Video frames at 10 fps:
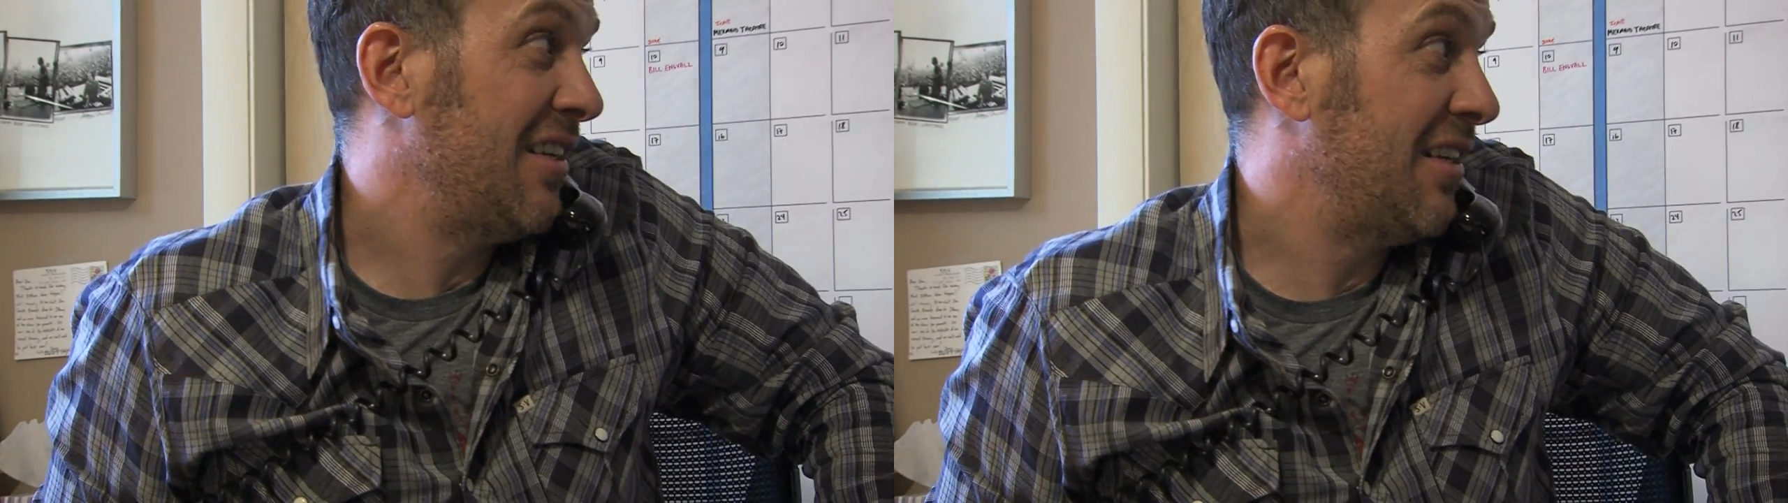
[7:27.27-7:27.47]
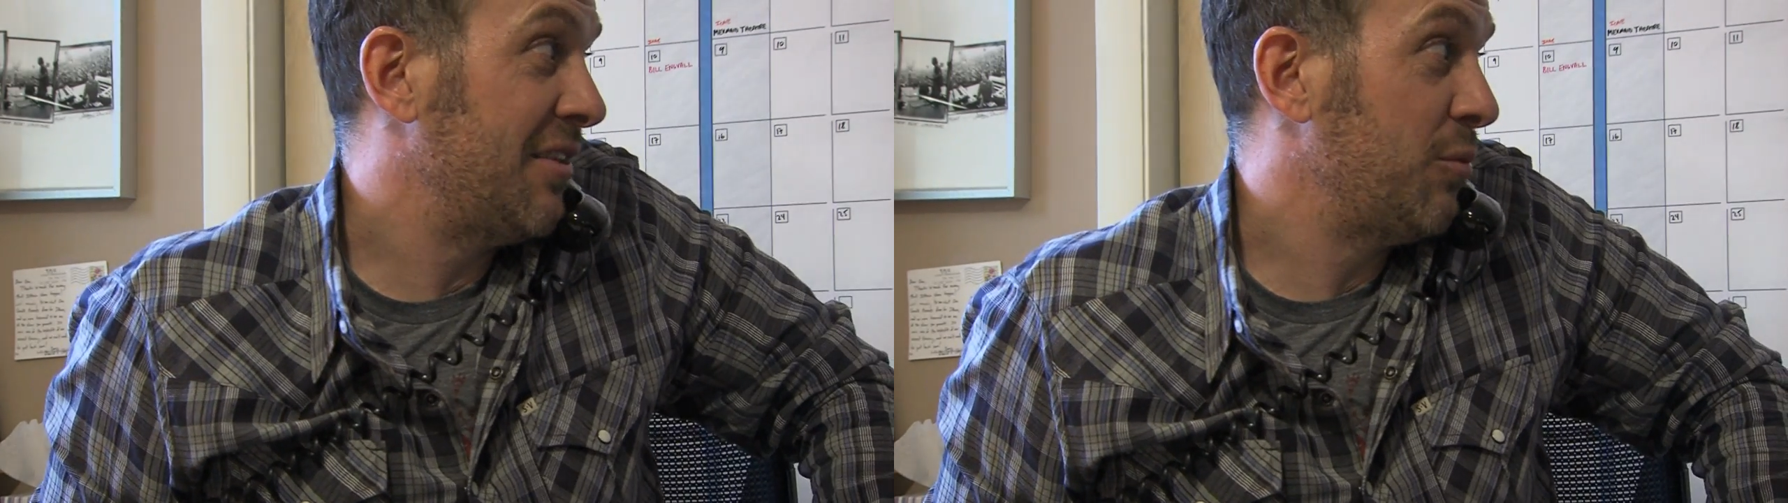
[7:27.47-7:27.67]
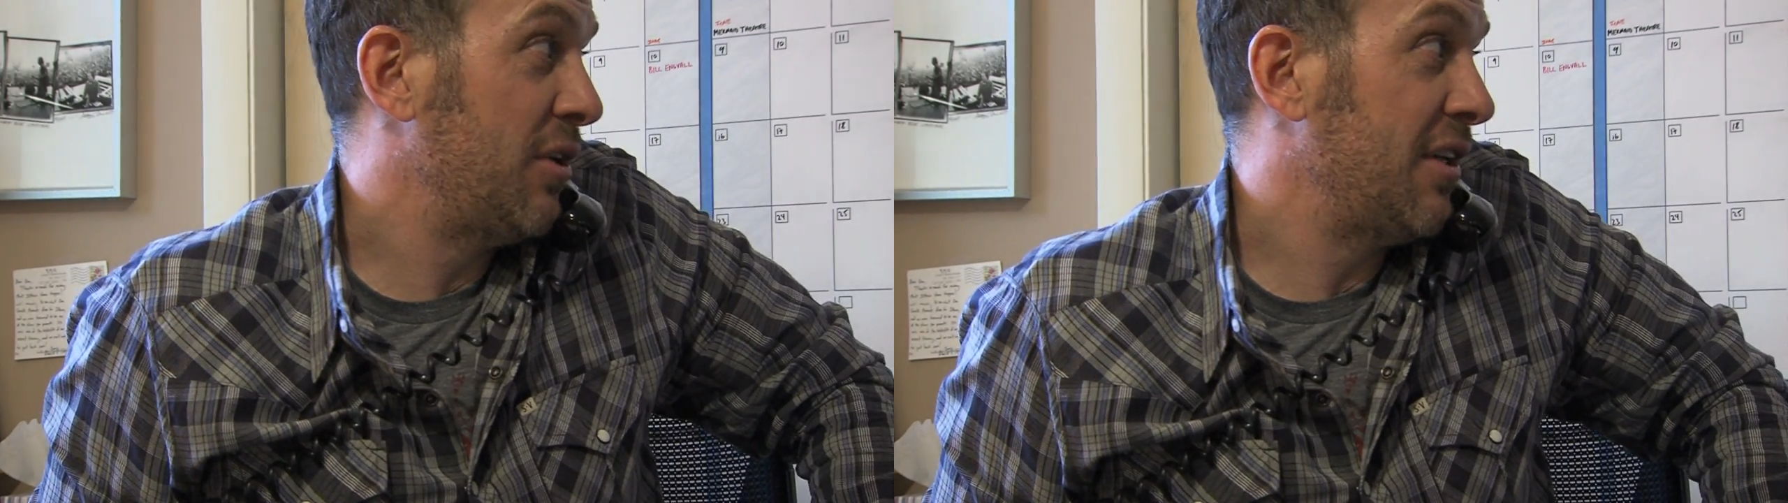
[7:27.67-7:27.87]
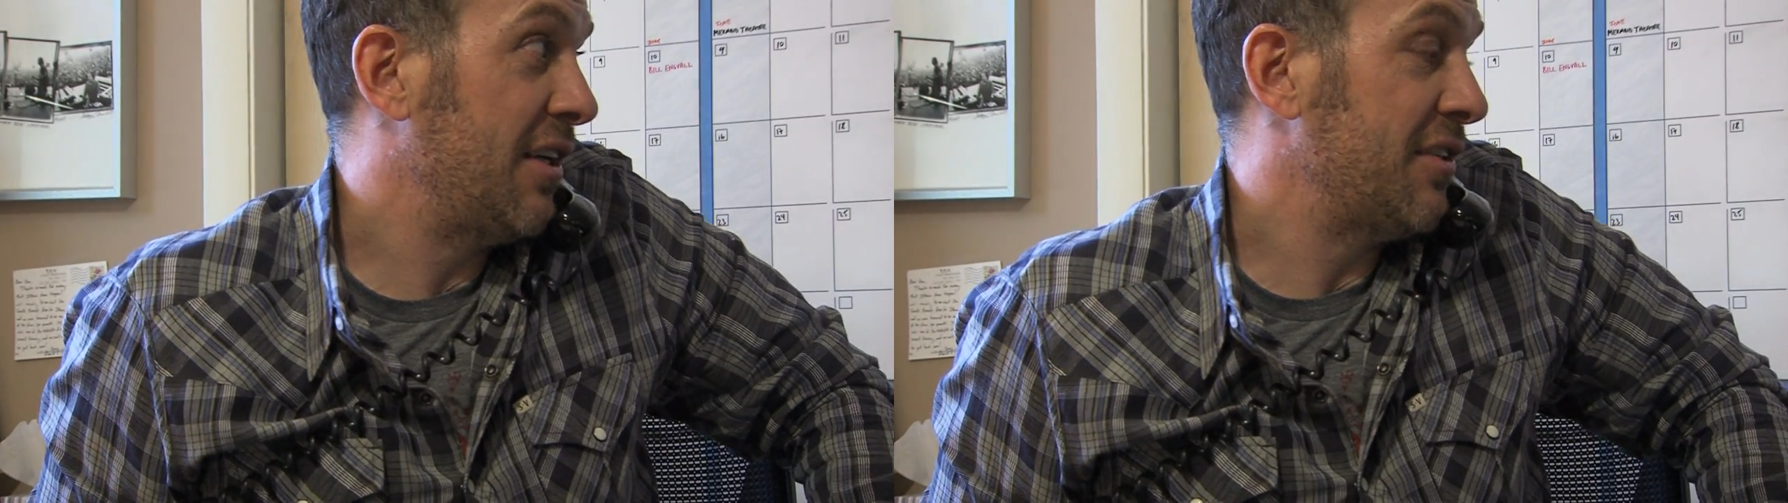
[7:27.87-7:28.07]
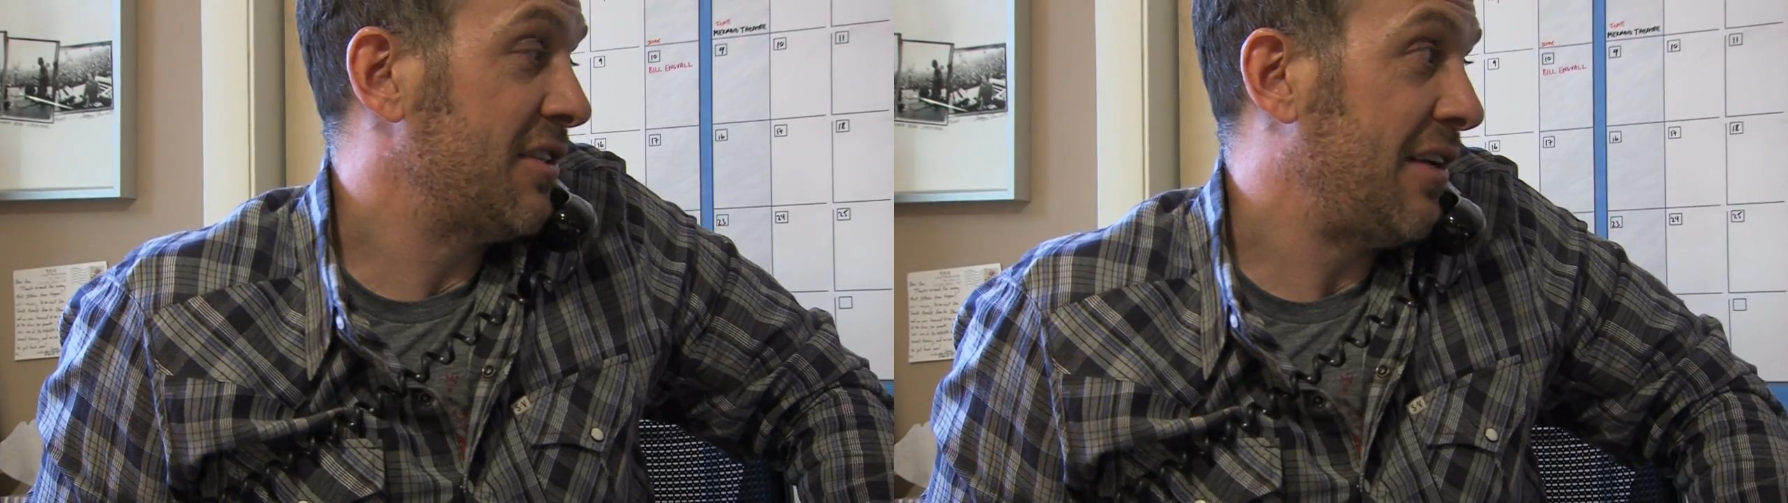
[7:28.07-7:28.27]
and Willie
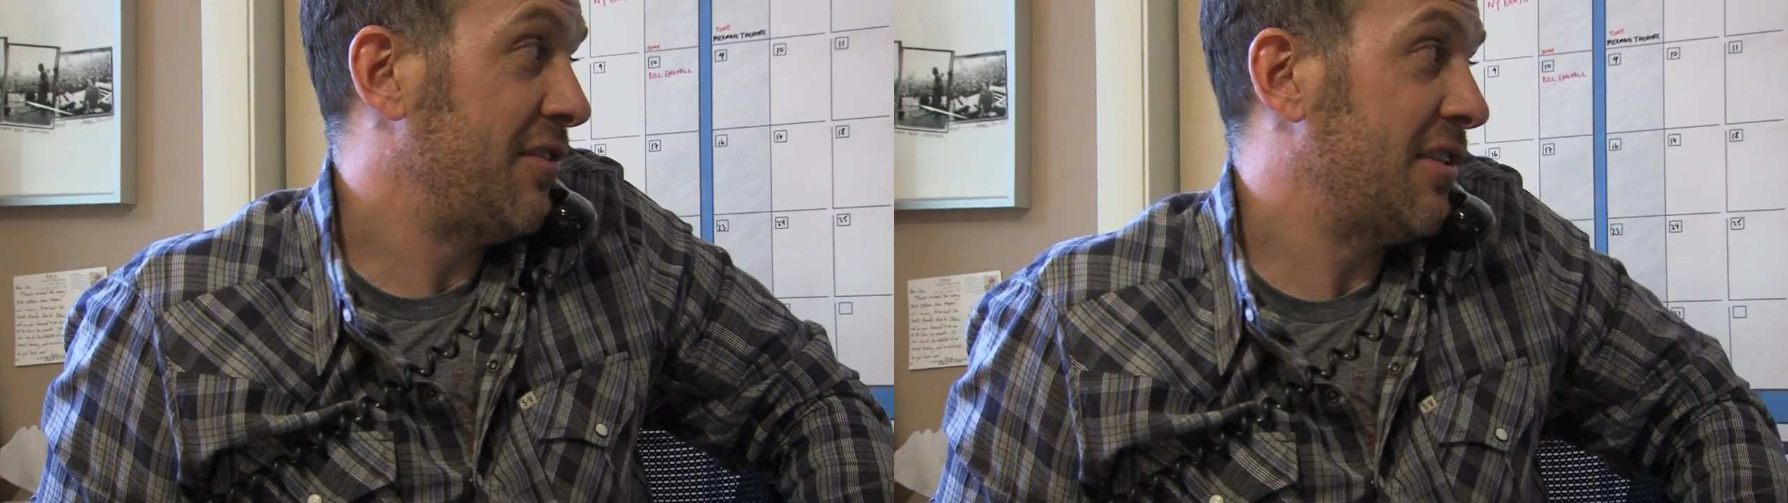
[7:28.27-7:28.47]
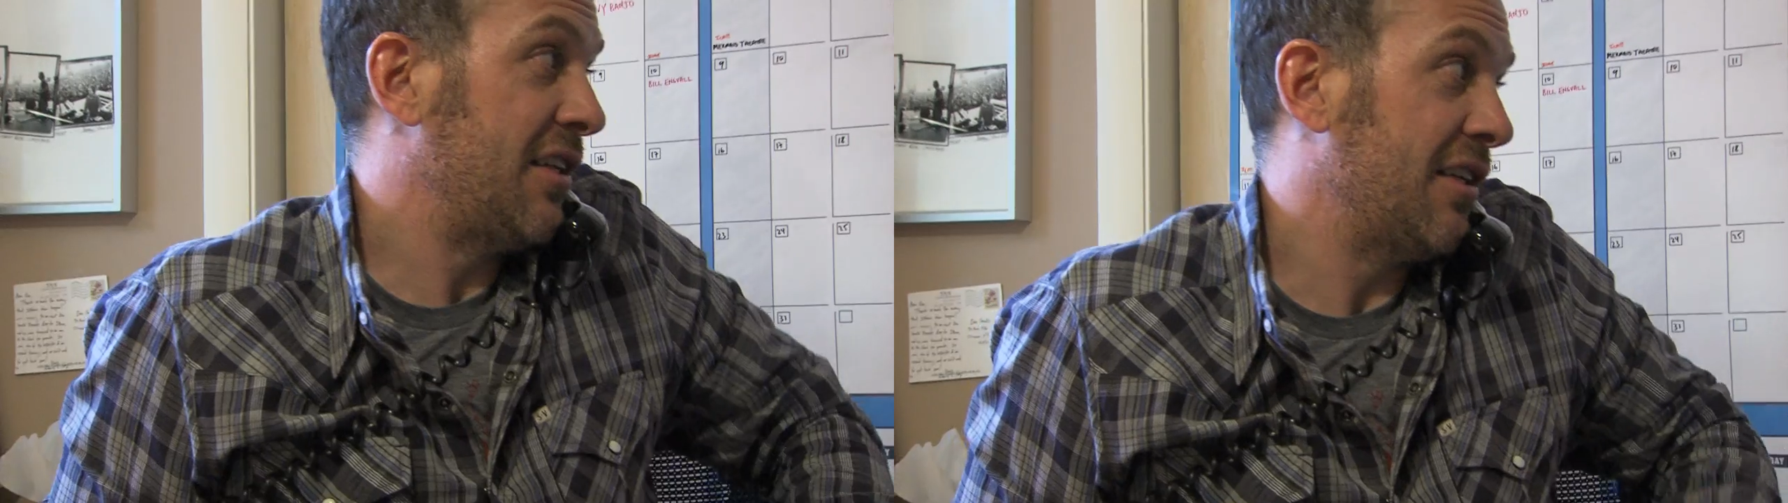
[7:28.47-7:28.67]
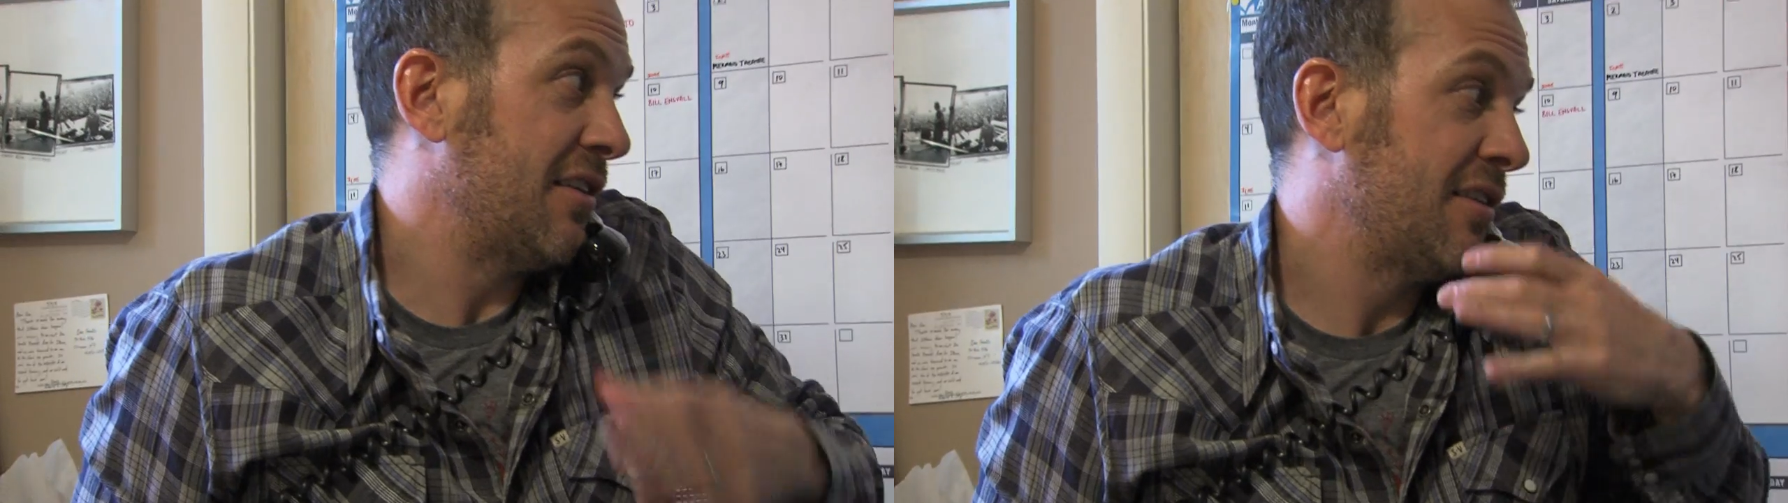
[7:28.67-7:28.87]
on 17.